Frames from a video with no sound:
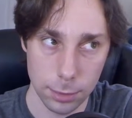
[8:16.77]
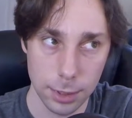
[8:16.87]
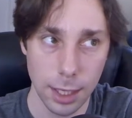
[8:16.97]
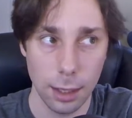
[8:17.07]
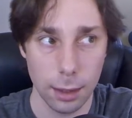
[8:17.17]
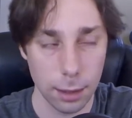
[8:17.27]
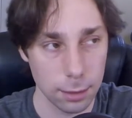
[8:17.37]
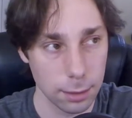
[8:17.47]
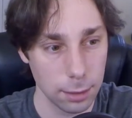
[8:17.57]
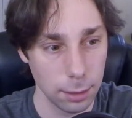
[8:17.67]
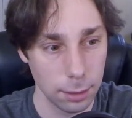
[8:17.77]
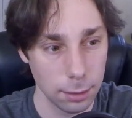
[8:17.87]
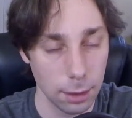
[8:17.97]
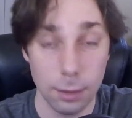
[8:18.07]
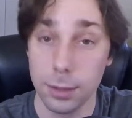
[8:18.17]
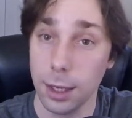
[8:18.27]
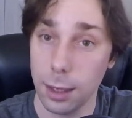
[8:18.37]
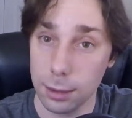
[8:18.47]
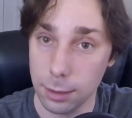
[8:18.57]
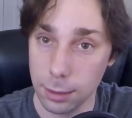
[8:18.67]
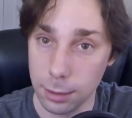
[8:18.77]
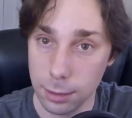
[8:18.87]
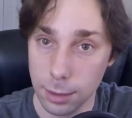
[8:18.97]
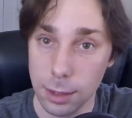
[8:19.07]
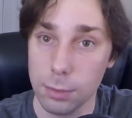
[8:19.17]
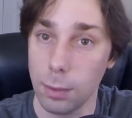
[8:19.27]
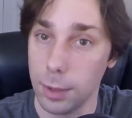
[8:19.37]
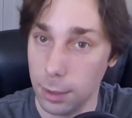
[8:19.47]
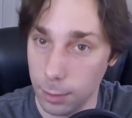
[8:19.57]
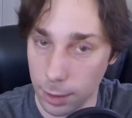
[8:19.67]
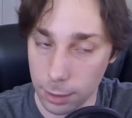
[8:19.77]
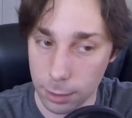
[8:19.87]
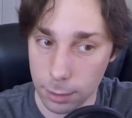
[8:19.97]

To take custody of the custard is what we're doing.